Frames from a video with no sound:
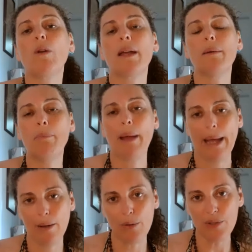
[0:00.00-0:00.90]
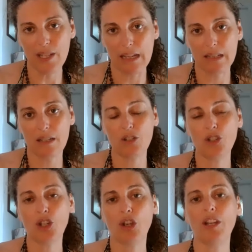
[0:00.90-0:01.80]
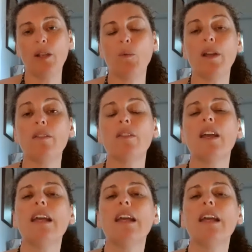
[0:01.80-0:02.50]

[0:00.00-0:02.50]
compels us to journey with